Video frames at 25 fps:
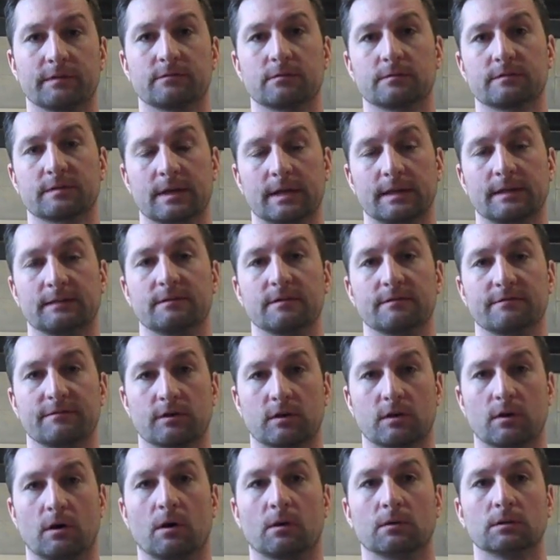So it's kind of
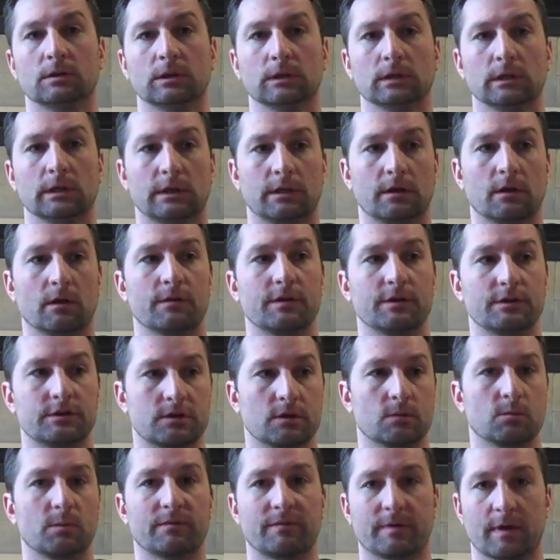difficult. You know, this
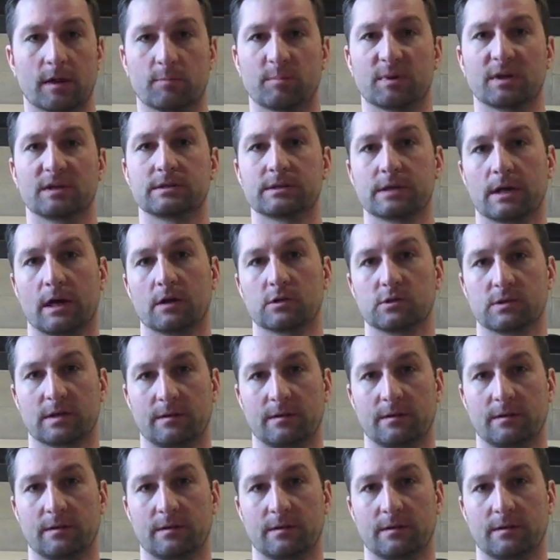year we've got a big challenge.